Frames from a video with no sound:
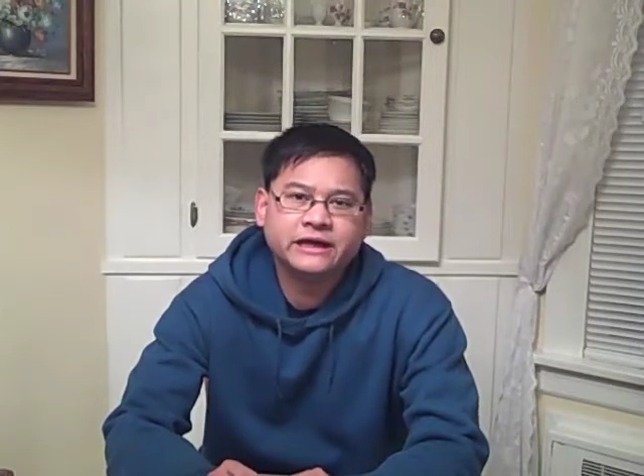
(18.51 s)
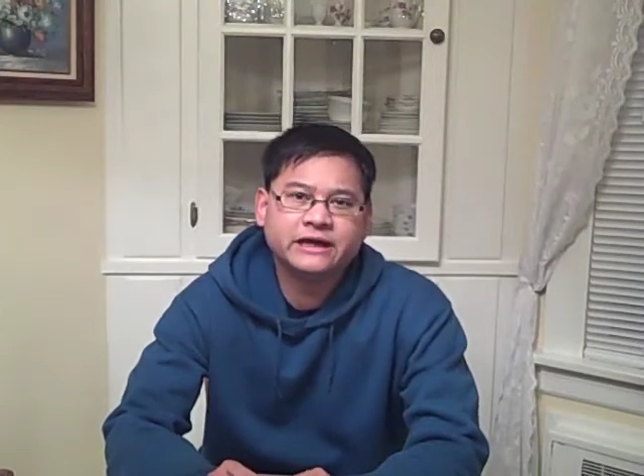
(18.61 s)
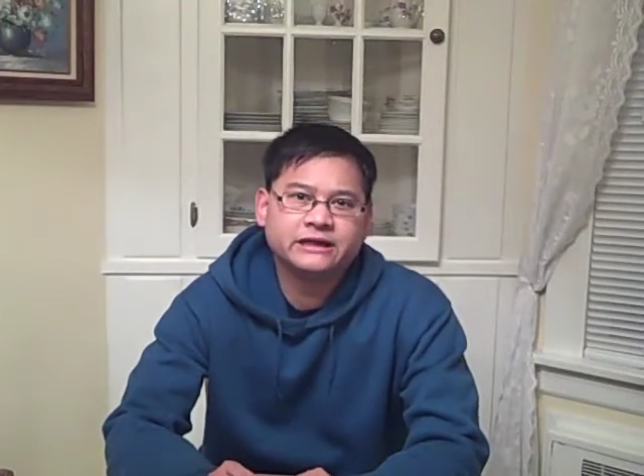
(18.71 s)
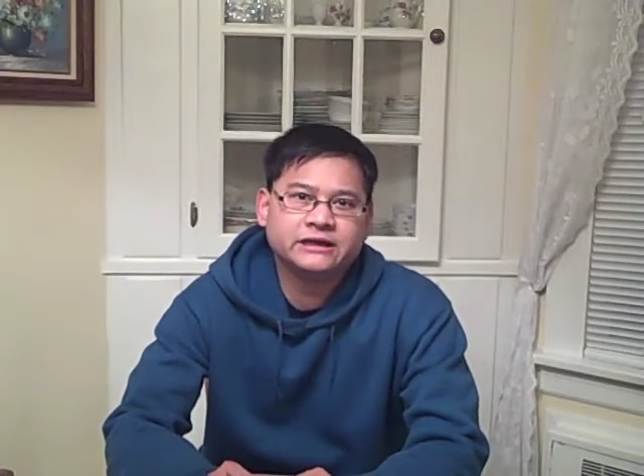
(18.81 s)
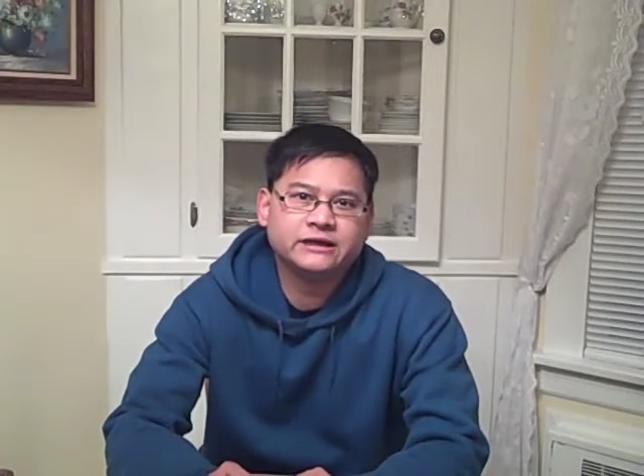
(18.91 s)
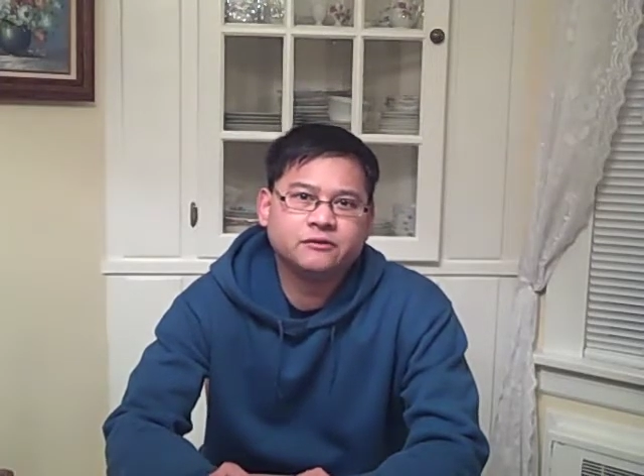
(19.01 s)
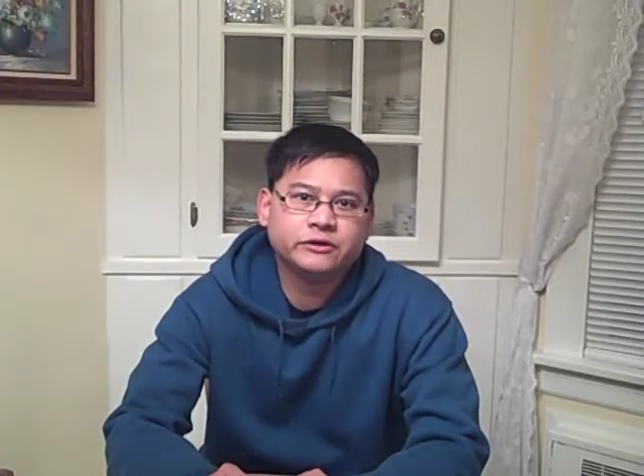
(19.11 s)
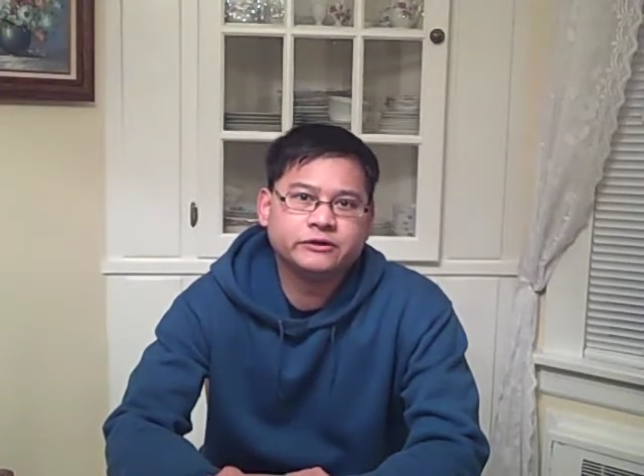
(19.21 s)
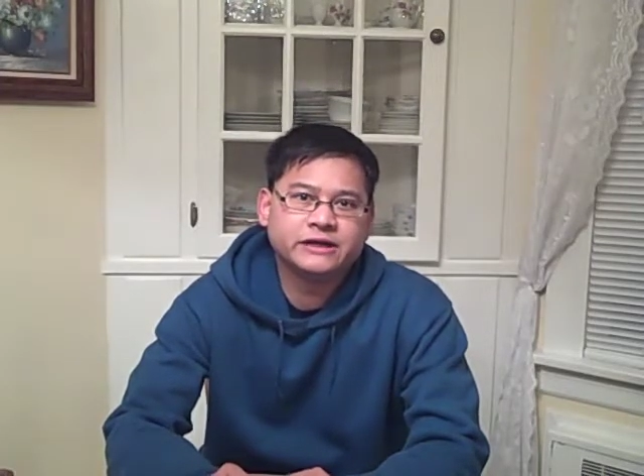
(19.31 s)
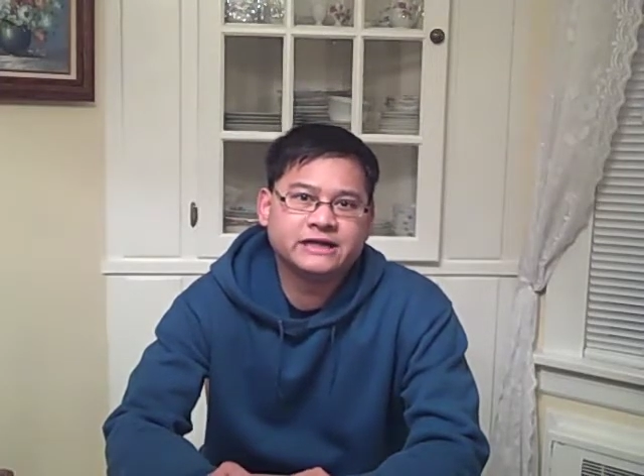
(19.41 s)
and
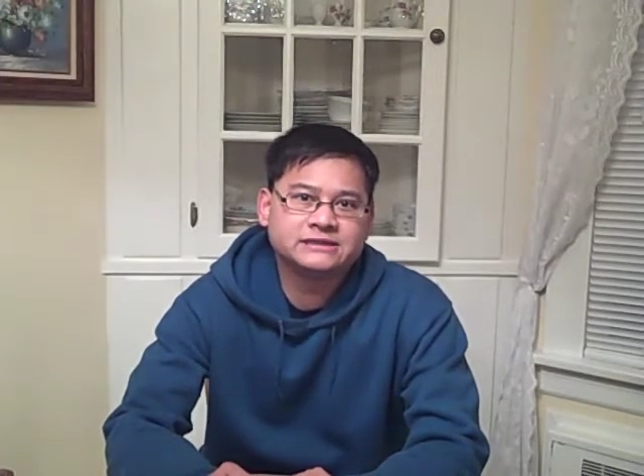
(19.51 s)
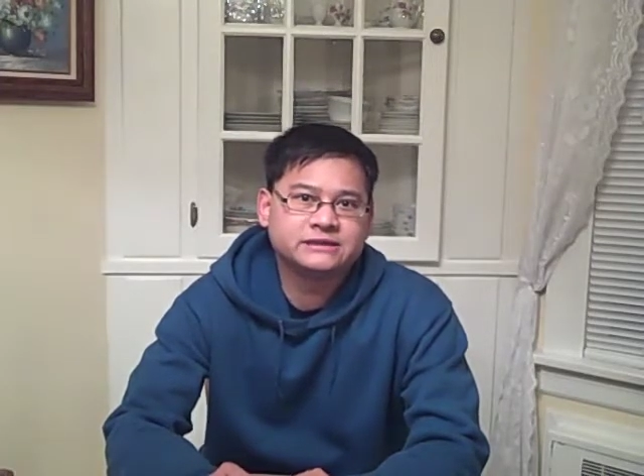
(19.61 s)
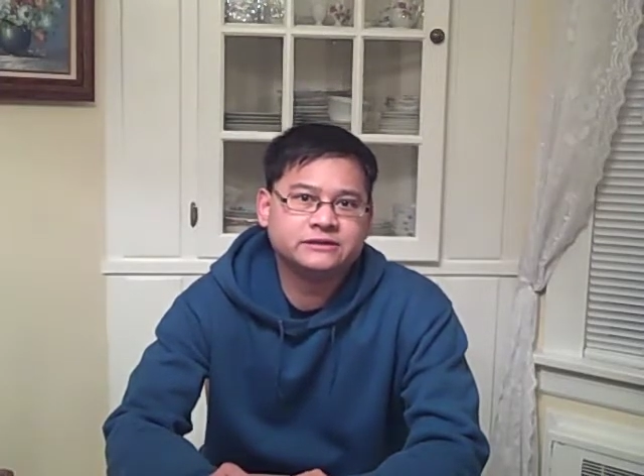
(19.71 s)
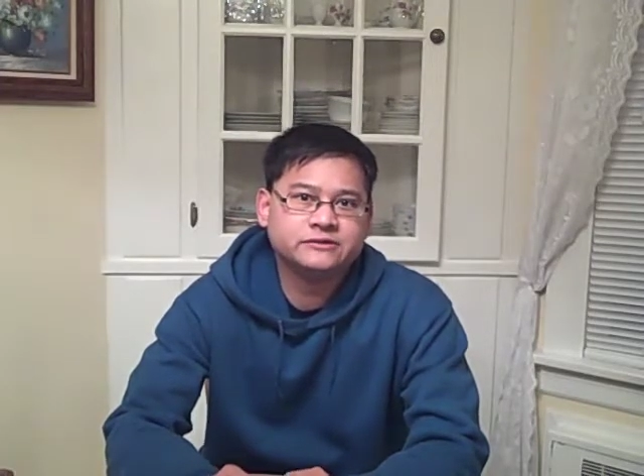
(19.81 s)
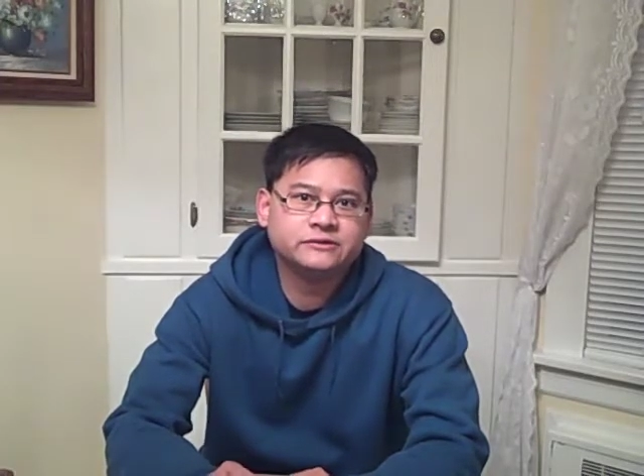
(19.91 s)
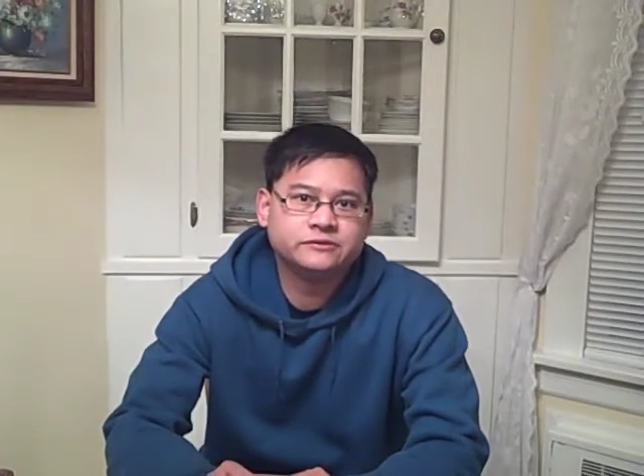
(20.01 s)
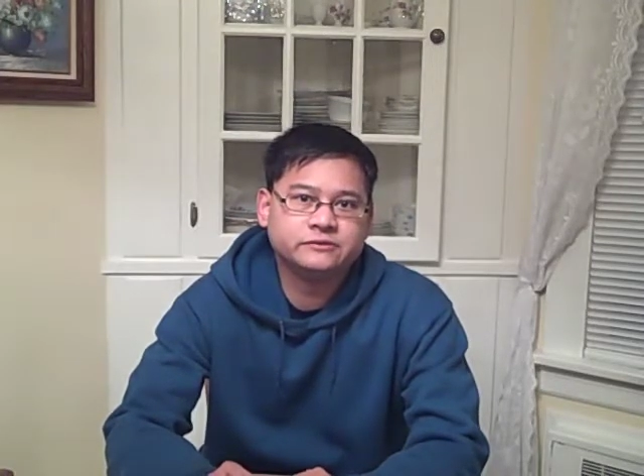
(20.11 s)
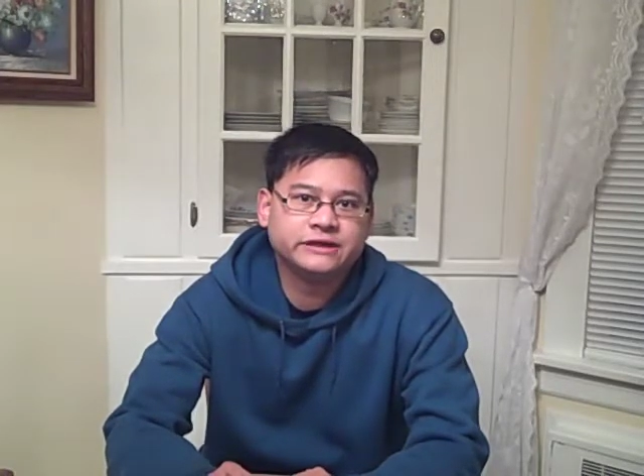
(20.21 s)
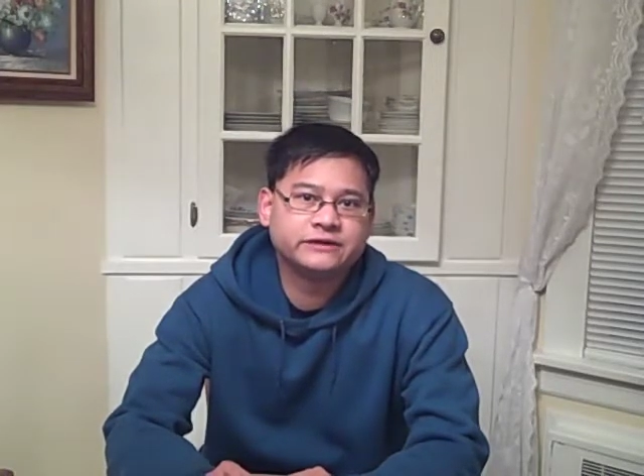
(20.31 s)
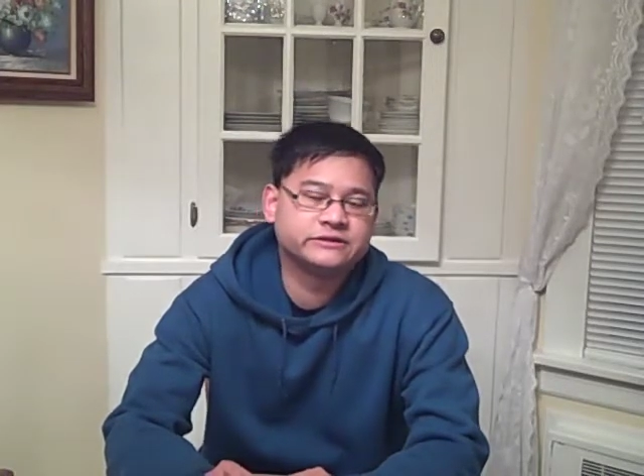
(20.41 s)
what you guys can do to
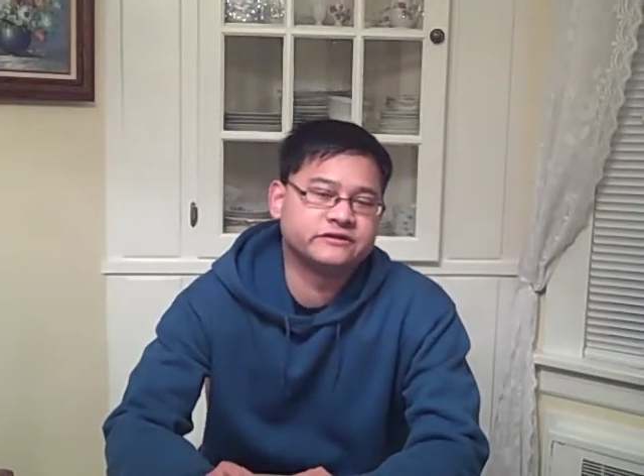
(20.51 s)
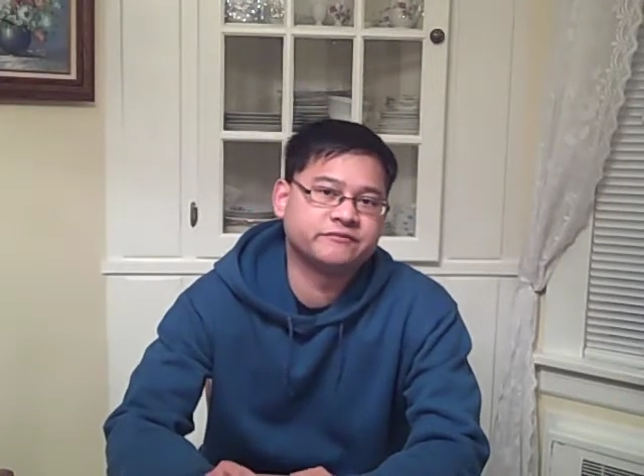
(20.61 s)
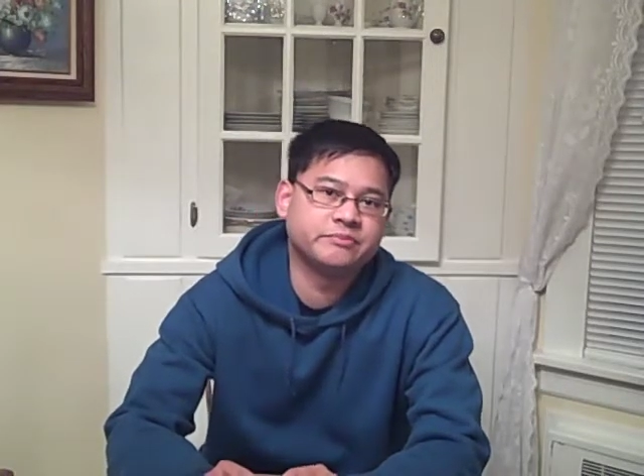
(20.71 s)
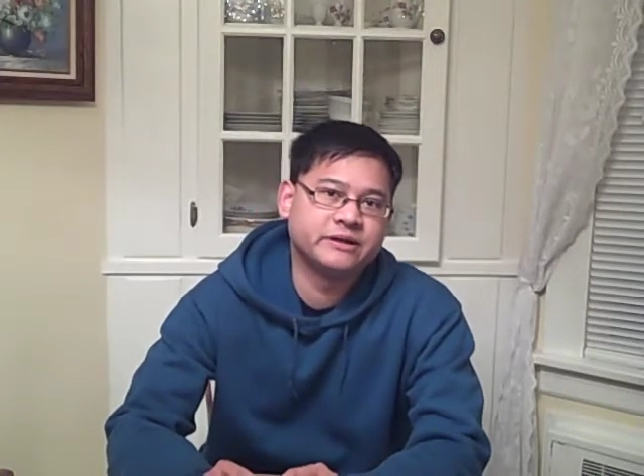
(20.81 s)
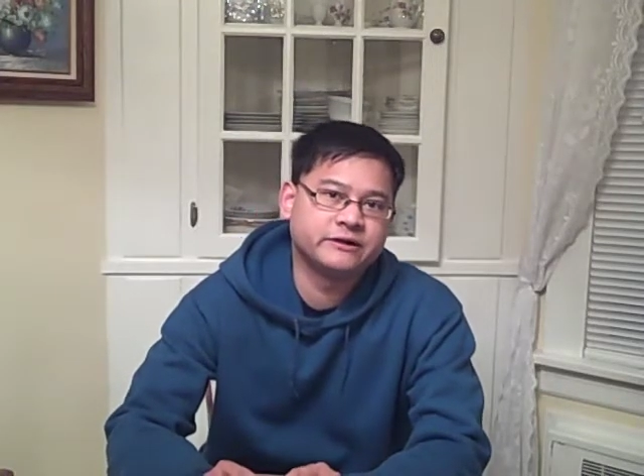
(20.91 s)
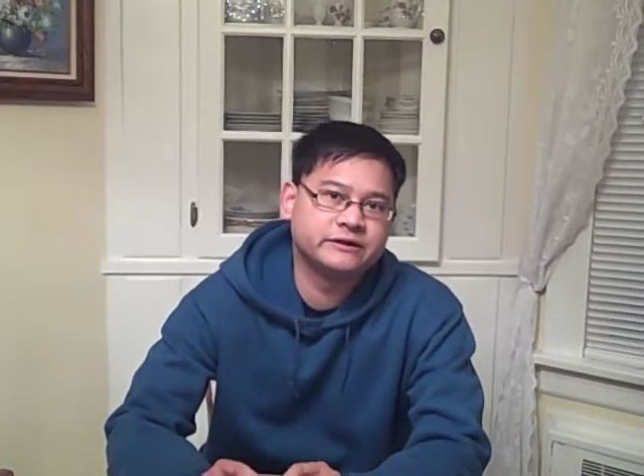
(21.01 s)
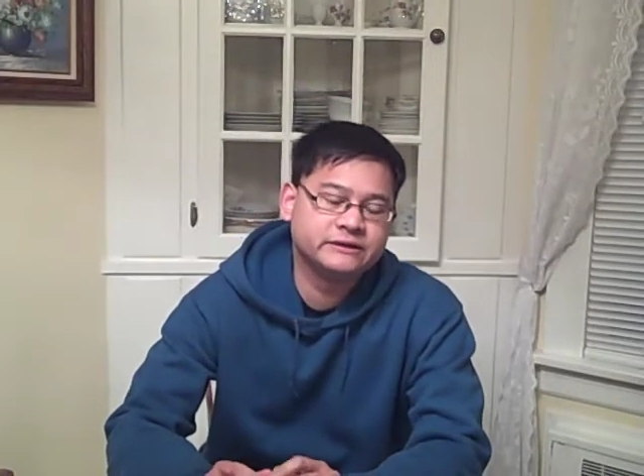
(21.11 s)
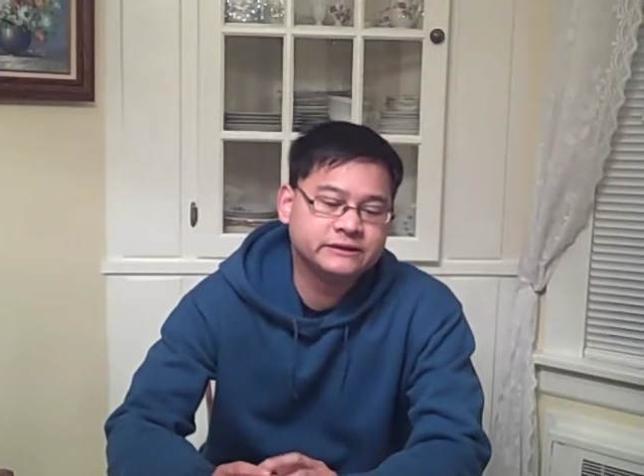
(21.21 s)
get yourself prepared.